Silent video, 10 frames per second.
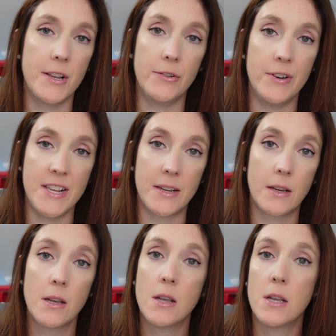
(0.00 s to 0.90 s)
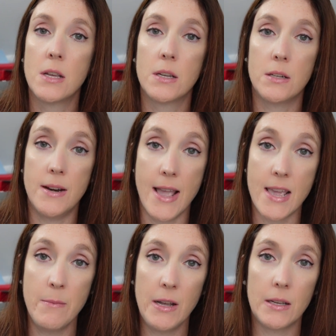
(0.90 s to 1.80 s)
unique
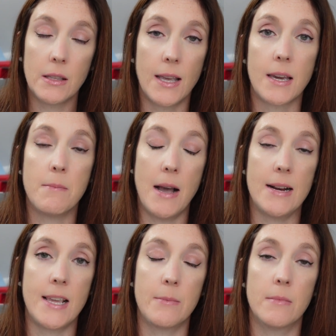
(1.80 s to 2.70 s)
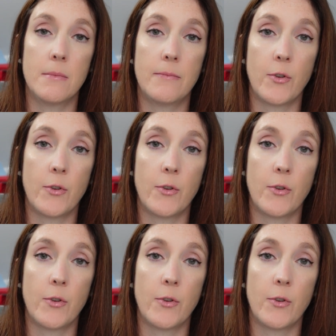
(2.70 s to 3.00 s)
name, like my name